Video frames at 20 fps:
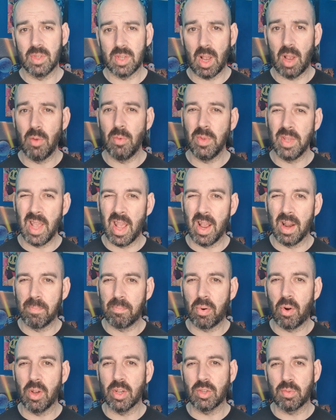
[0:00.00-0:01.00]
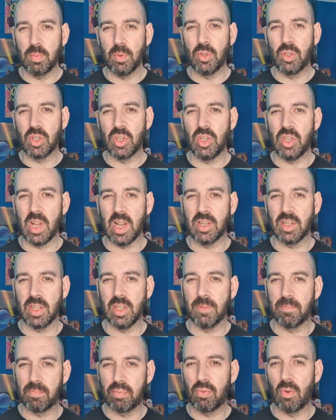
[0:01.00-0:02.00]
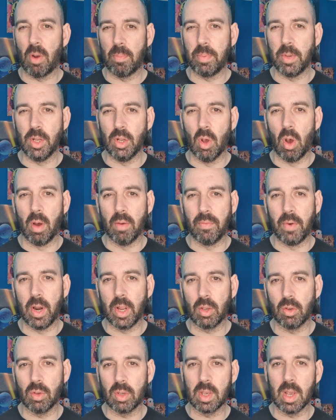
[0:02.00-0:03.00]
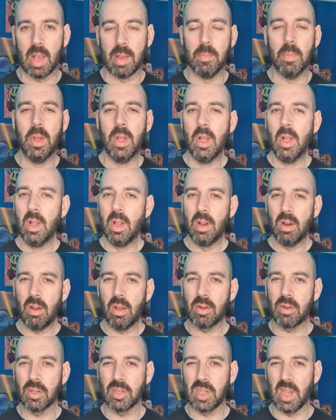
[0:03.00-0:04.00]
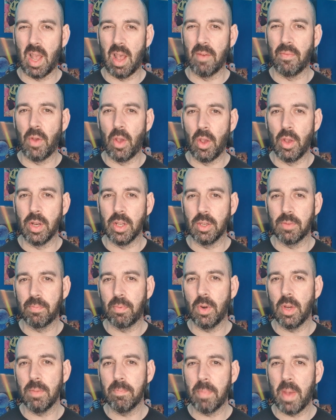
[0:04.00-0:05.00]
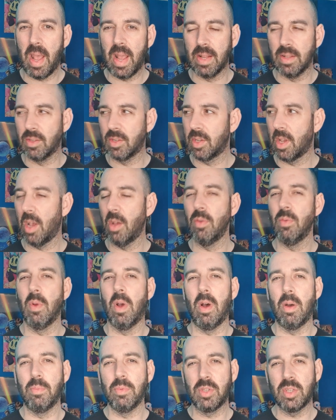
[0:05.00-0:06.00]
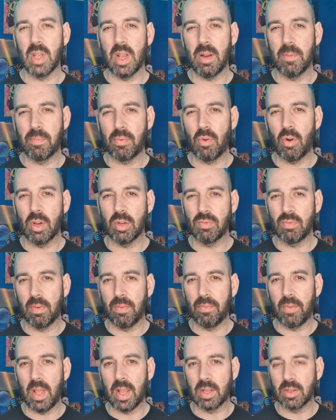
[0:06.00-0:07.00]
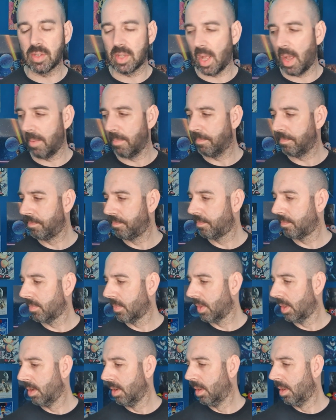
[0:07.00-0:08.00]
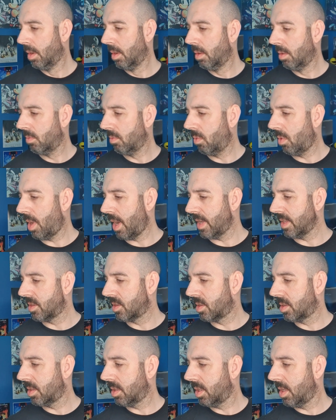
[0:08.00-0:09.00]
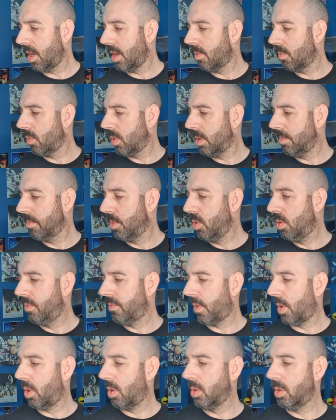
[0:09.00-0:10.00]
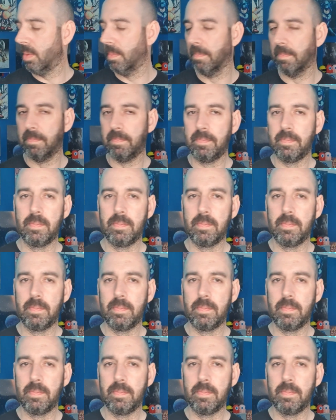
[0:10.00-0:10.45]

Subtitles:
So yeah, the price would suggest it's probably not a very good game. Like I say, I've heard it's pretty bad, so I would say the price reflects that. Right, then we move on.